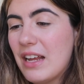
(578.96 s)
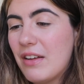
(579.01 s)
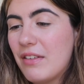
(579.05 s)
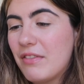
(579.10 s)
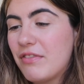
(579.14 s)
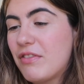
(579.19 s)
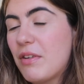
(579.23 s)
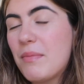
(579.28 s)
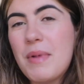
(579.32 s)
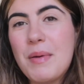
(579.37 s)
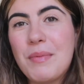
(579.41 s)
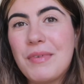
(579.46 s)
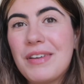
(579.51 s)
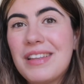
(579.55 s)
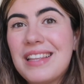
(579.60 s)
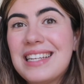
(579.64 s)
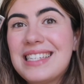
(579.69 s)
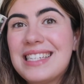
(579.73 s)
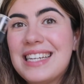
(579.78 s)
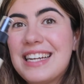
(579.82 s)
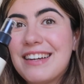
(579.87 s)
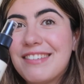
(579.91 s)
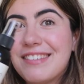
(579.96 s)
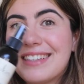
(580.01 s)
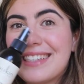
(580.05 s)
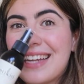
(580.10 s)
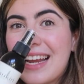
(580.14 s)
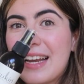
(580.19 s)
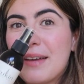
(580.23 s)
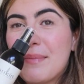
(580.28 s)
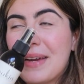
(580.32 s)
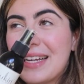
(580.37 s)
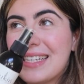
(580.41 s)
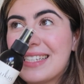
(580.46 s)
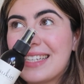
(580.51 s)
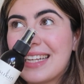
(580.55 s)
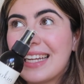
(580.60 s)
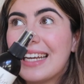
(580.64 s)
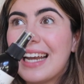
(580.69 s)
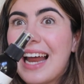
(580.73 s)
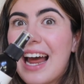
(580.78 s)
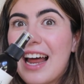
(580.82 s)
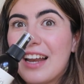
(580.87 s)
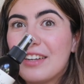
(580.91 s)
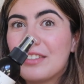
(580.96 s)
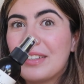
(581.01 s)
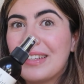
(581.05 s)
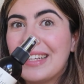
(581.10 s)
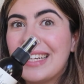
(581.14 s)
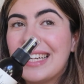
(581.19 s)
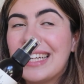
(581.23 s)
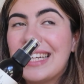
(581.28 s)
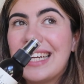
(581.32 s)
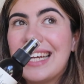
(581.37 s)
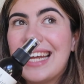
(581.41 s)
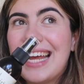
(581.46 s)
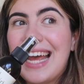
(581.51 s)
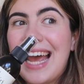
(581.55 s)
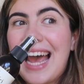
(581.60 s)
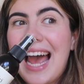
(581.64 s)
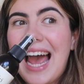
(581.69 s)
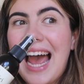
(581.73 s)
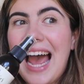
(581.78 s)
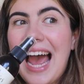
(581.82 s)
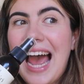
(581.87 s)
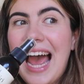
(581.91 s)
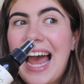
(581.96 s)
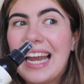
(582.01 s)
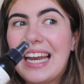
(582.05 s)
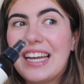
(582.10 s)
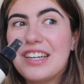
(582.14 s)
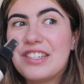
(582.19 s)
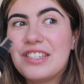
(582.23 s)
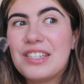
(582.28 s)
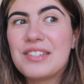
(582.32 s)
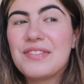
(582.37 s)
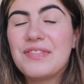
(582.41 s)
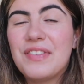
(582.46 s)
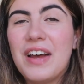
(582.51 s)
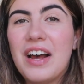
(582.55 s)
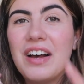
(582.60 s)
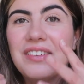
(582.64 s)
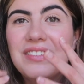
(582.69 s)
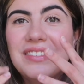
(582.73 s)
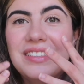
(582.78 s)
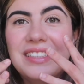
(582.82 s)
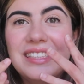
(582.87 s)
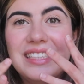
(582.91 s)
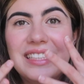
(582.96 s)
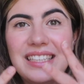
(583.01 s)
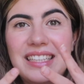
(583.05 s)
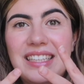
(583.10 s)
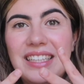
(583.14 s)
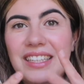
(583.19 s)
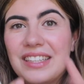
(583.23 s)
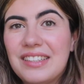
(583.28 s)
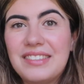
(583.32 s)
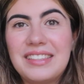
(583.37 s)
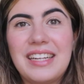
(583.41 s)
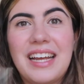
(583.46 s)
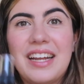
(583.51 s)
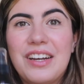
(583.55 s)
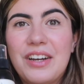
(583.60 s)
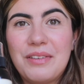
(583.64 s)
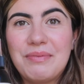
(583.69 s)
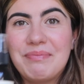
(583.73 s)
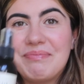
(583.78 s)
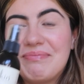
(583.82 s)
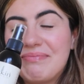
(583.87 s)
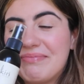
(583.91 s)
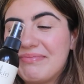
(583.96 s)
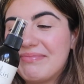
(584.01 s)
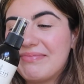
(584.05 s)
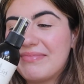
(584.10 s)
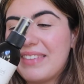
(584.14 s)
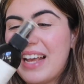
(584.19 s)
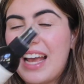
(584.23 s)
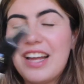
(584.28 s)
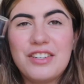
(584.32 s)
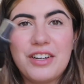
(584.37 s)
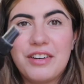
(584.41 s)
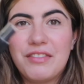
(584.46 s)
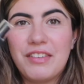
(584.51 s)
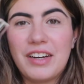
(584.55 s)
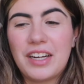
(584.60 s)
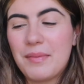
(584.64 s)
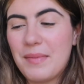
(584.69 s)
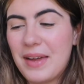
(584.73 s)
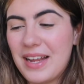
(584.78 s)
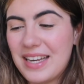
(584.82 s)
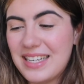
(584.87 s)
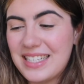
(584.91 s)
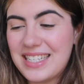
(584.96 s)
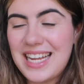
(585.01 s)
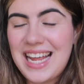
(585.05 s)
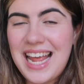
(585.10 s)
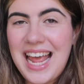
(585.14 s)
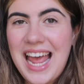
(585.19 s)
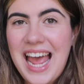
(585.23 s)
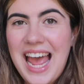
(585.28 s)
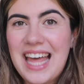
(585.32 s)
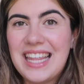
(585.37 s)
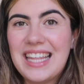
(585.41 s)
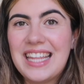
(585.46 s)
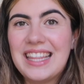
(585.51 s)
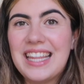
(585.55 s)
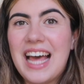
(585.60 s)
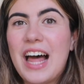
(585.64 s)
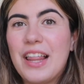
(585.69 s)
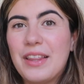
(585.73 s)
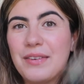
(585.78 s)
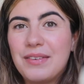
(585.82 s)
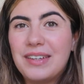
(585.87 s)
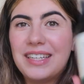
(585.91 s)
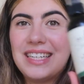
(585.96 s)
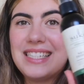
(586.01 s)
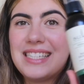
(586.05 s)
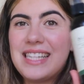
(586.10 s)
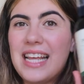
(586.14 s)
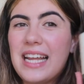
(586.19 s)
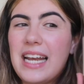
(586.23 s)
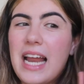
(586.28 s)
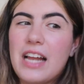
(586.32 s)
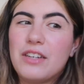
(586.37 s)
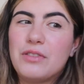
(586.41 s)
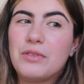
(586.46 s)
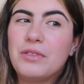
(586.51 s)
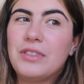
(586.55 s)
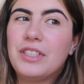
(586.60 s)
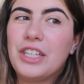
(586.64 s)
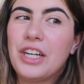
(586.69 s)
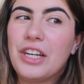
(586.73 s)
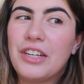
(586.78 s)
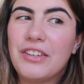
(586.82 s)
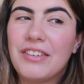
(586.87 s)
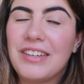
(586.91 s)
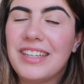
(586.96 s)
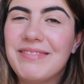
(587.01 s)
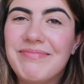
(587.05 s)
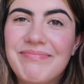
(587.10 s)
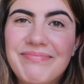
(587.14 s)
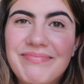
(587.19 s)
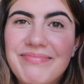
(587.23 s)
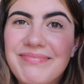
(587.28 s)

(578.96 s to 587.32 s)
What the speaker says: From memory, this irritated my skin actually, and it just felt, yeah, no, I don't recommend. And then the other one is their natural deodorant.